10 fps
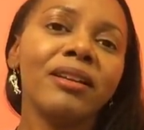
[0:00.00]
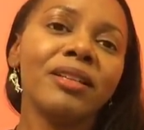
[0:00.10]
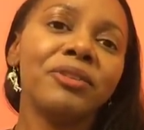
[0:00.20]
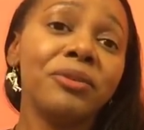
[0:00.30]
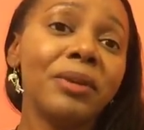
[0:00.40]

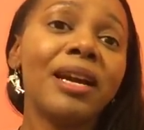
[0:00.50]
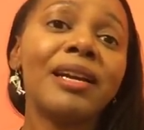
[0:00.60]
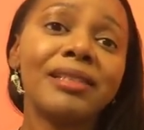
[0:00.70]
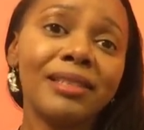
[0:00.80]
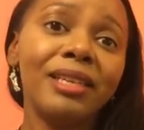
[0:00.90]
that you
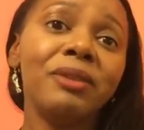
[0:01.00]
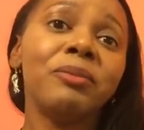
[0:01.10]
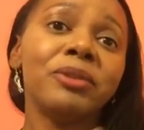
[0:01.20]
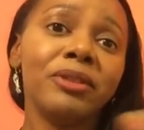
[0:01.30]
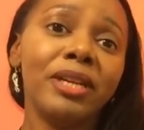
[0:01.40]
guys see
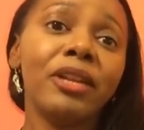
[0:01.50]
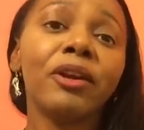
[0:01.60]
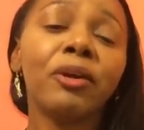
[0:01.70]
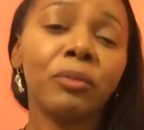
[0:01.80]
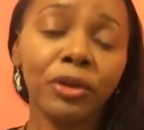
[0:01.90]
in a
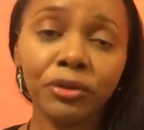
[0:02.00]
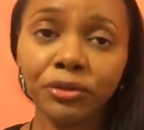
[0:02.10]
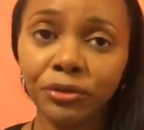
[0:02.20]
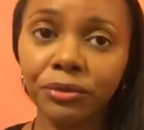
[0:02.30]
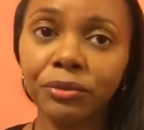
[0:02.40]

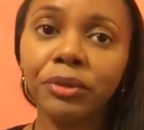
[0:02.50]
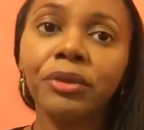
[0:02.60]
commercial